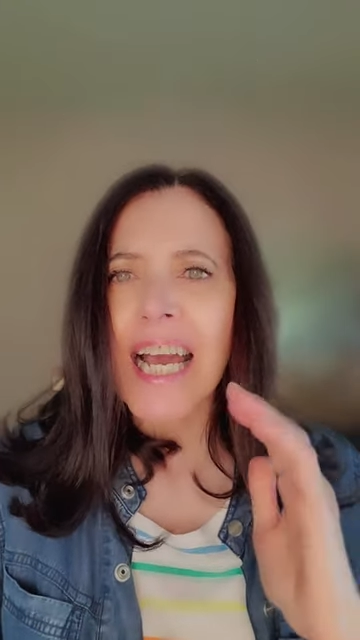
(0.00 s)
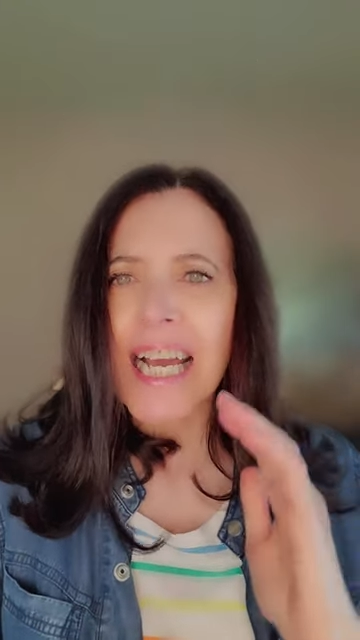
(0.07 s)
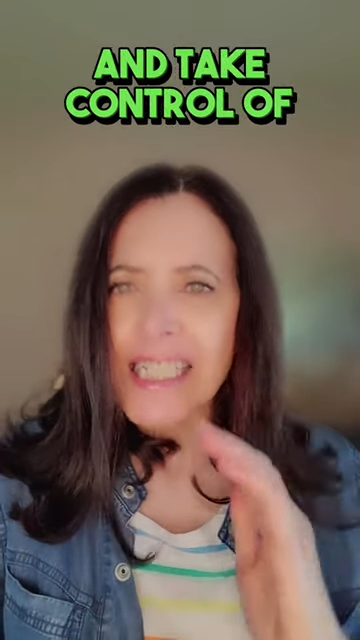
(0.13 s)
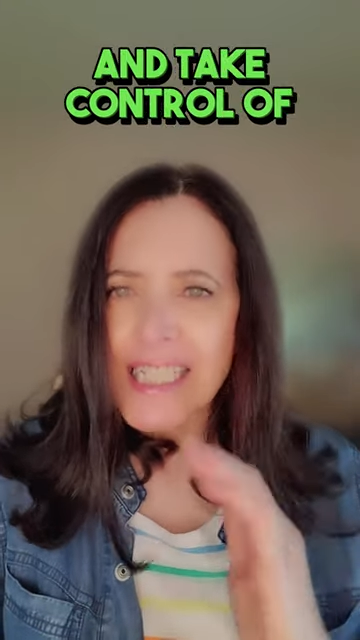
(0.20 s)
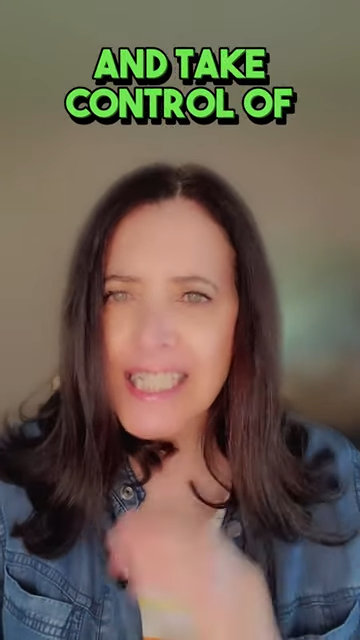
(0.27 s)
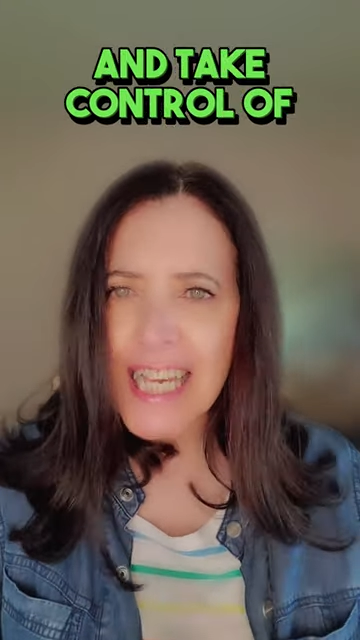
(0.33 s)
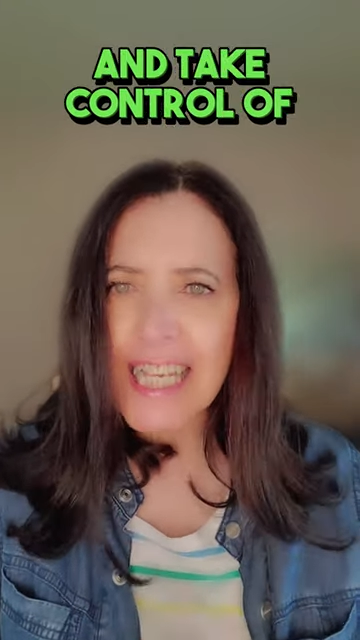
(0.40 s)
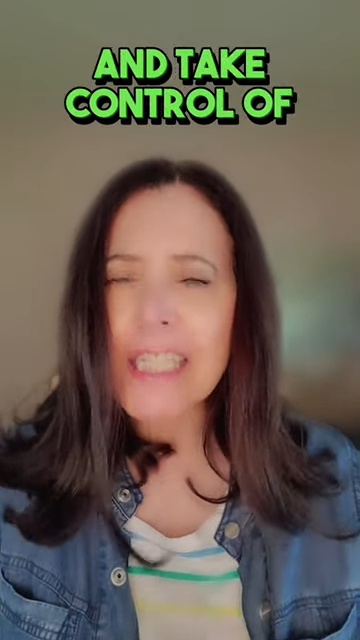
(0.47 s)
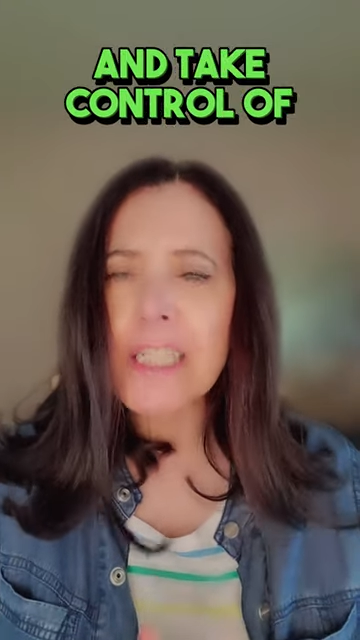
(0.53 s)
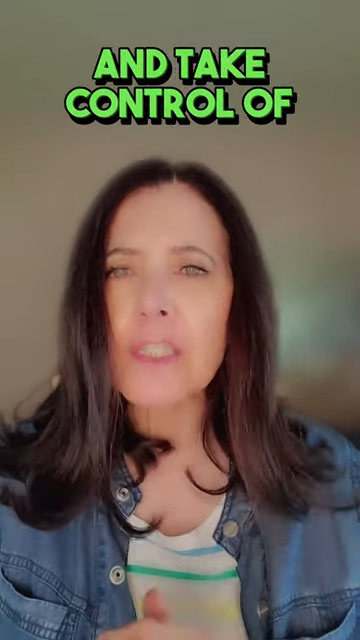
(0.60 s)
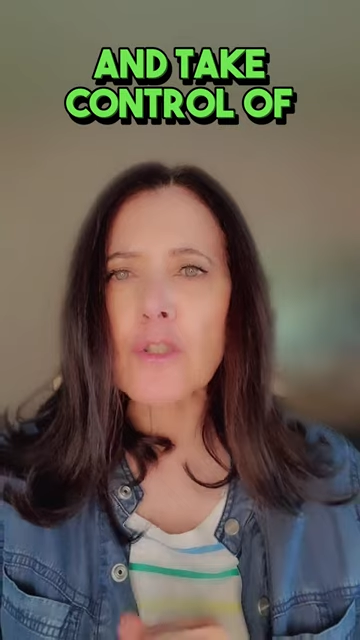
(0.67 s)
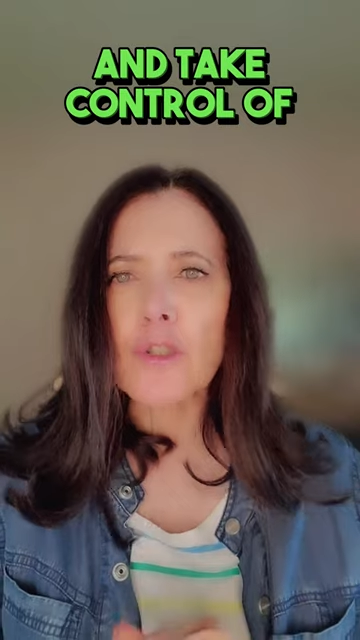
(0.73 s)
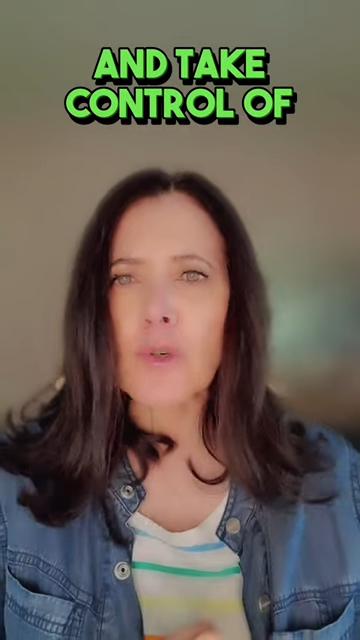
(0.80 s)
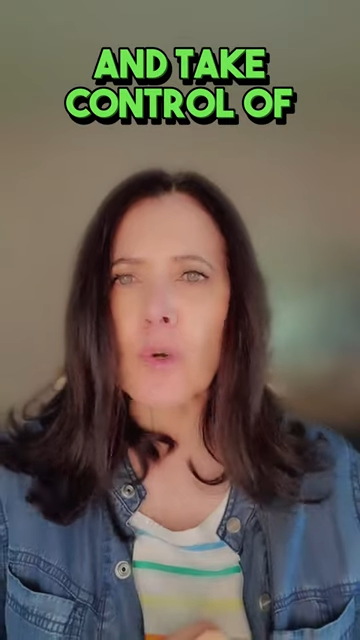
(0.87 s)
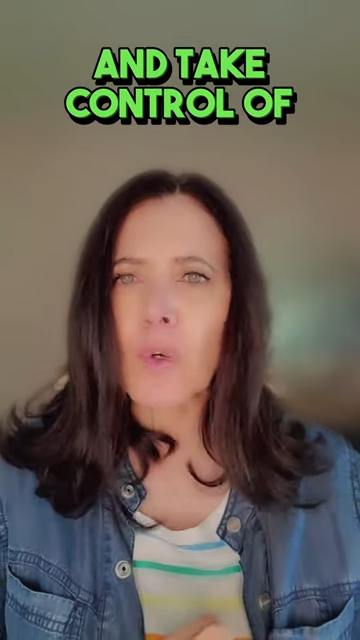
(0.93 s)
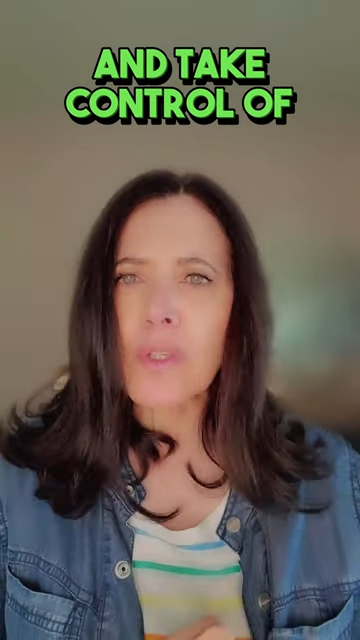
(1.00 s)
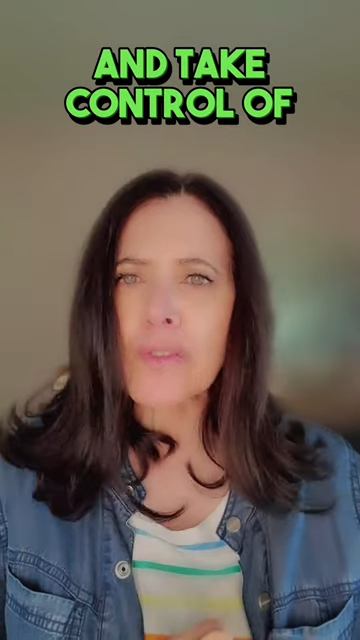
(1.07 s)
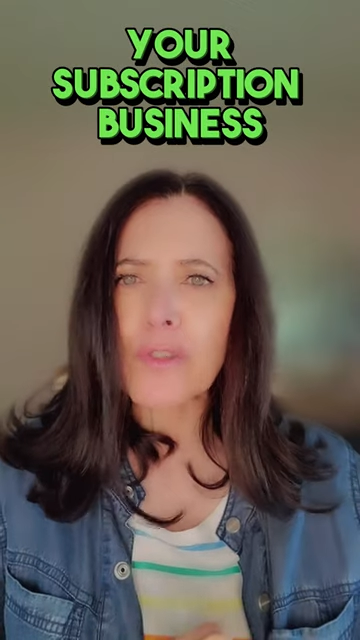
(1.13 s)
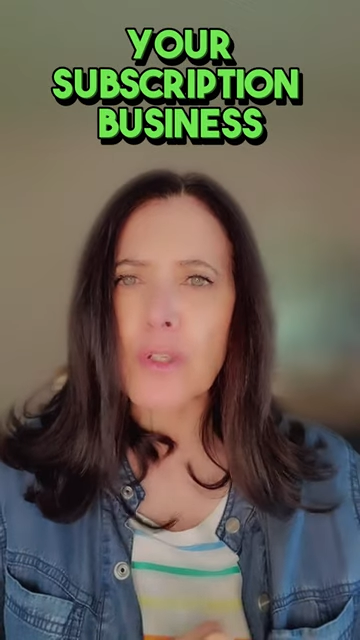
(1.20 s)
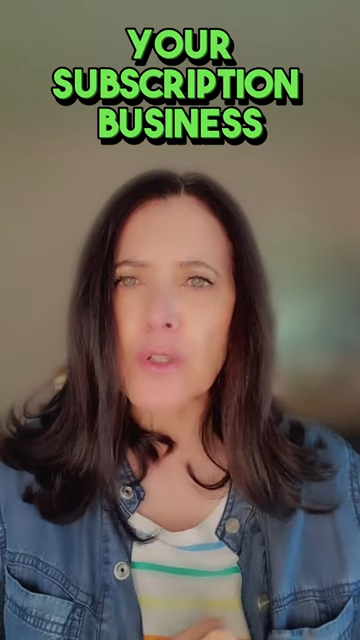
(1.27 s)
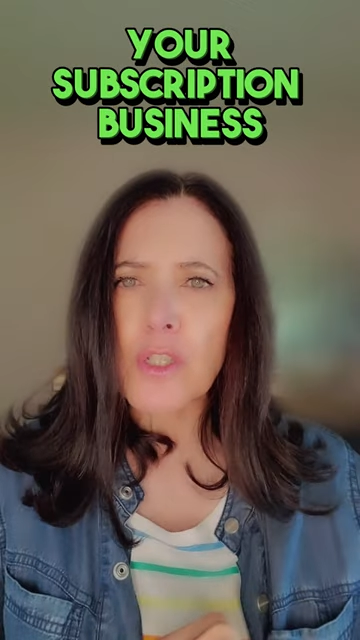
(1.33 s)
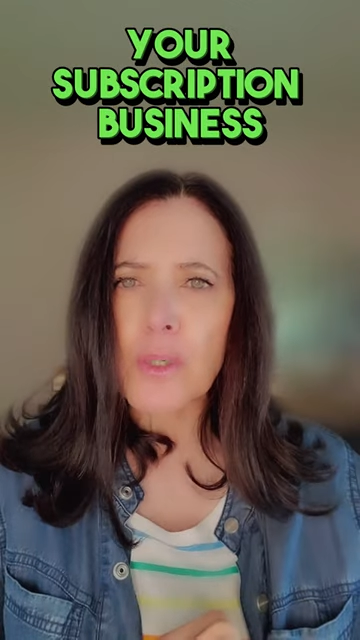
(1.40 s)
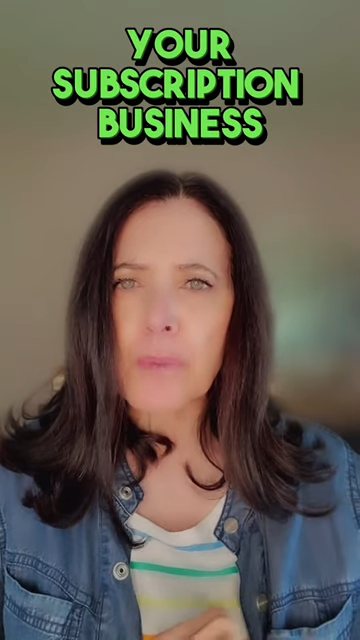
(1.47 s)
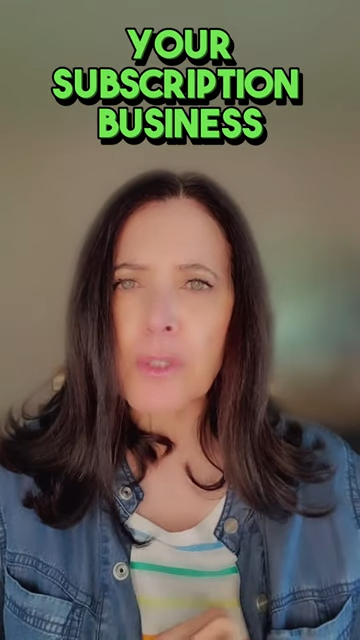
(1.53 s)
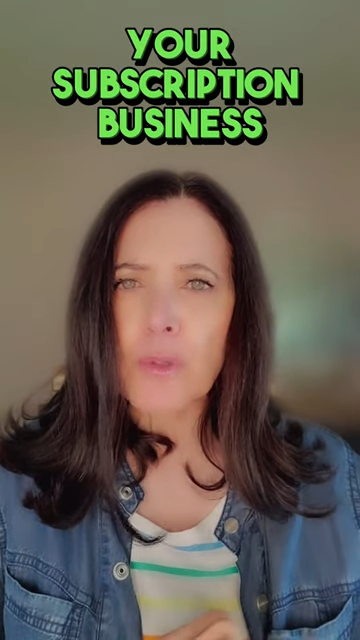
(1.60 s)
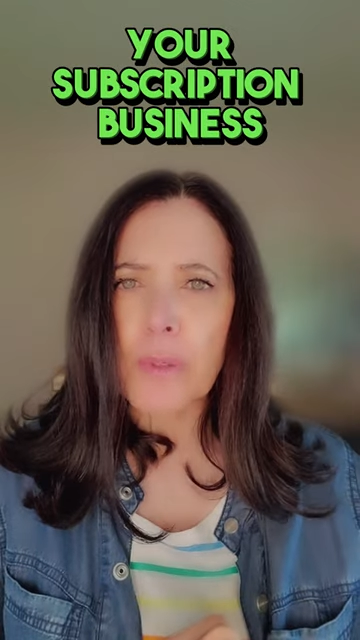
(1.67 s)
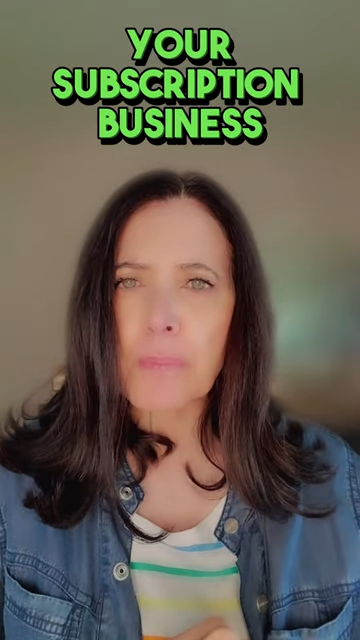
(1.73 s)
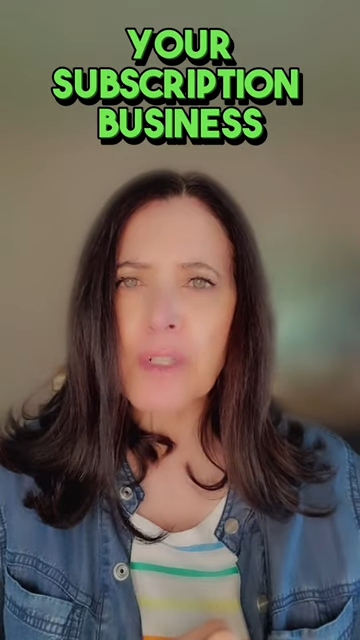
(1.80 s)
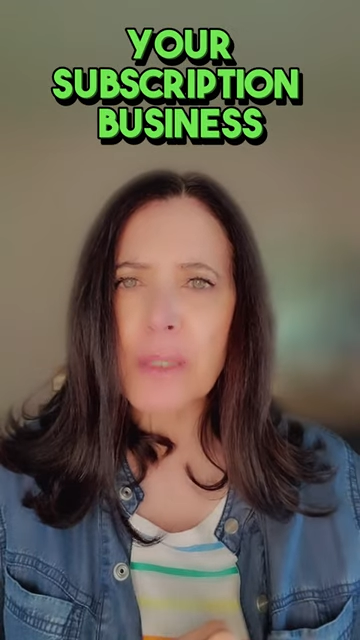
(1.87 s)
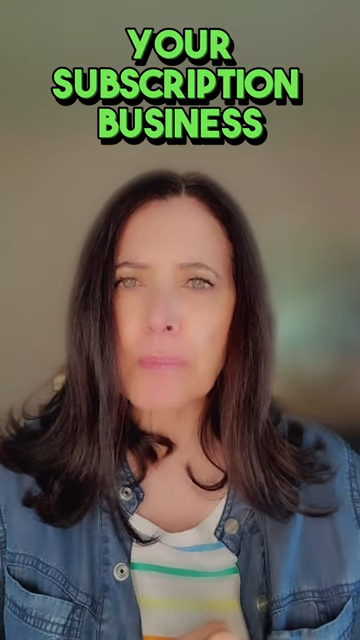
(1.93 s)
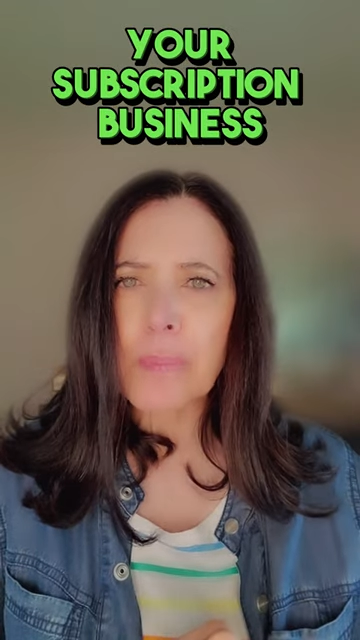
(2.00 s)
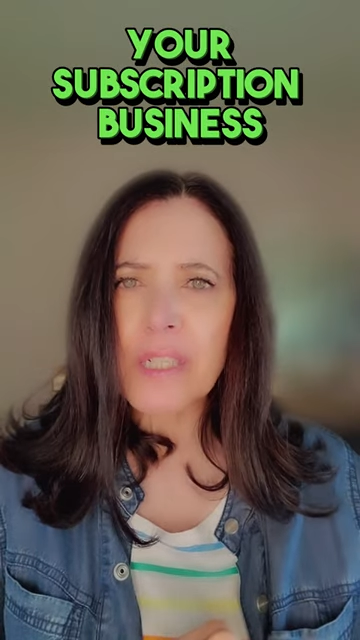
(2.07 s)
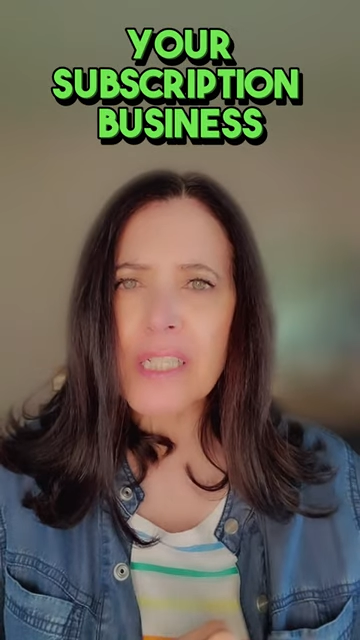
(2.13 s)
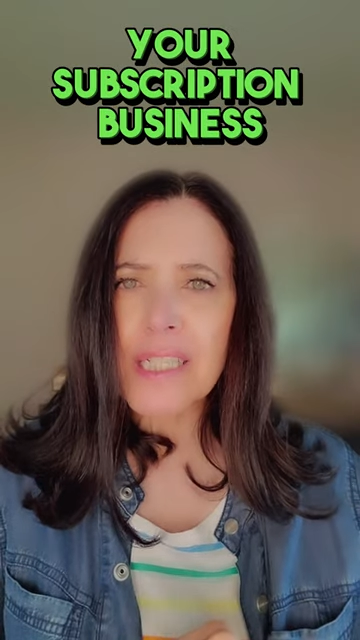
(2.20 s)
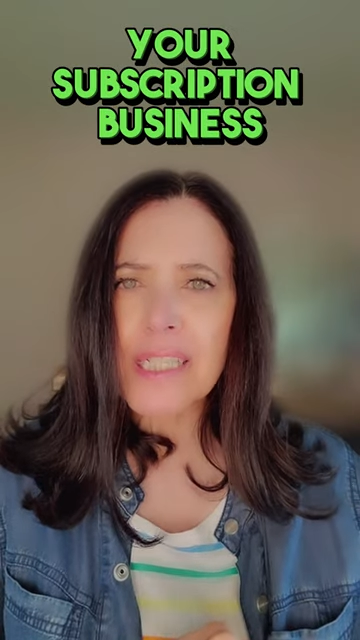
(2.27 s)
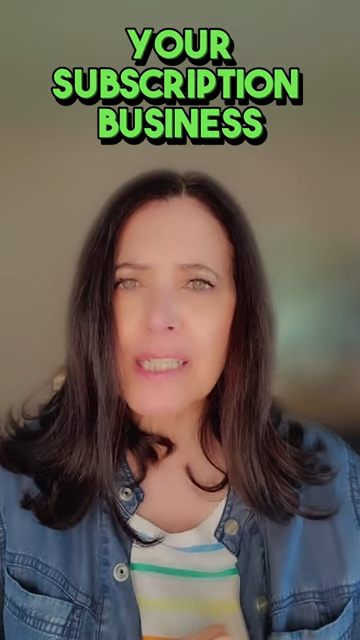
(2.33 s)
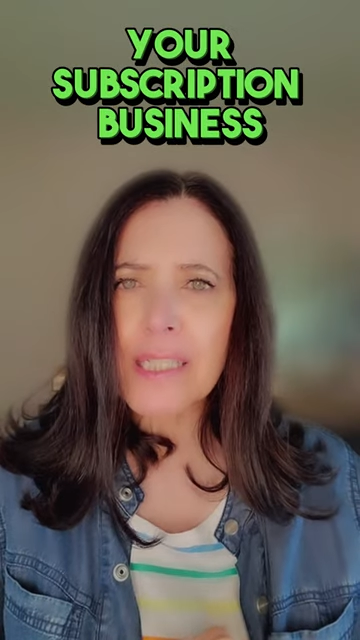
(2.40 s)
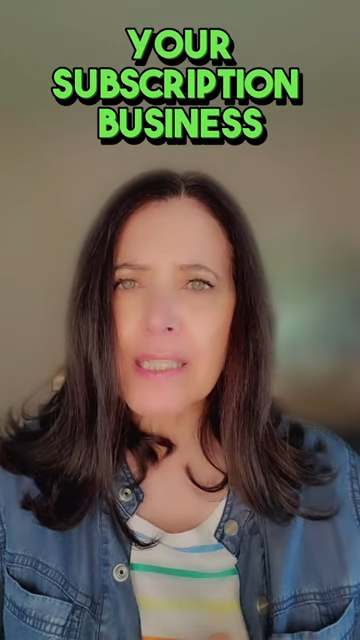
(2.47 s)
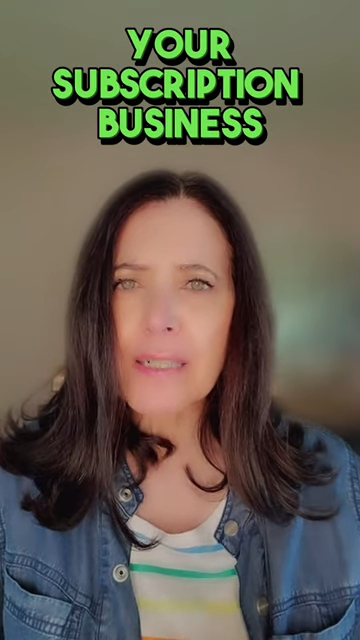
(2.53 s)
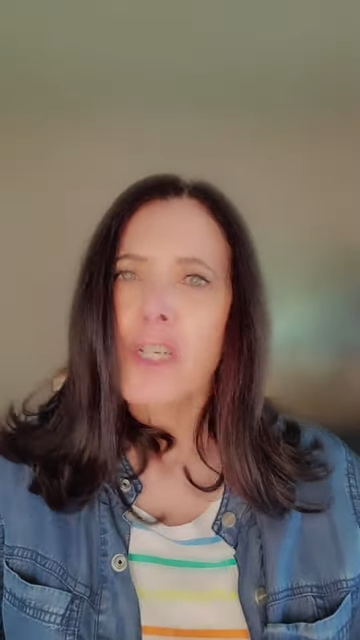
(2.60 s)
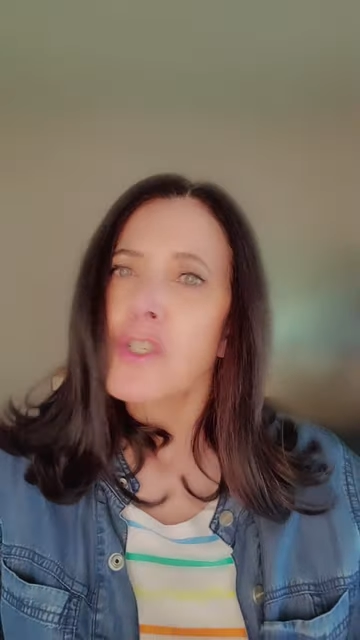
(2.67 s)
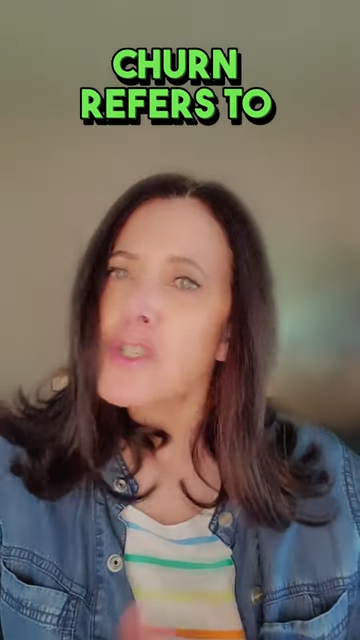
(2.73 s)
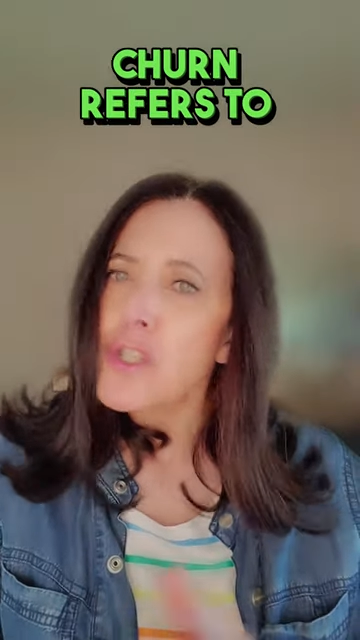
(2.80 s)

and take control of your subscription business?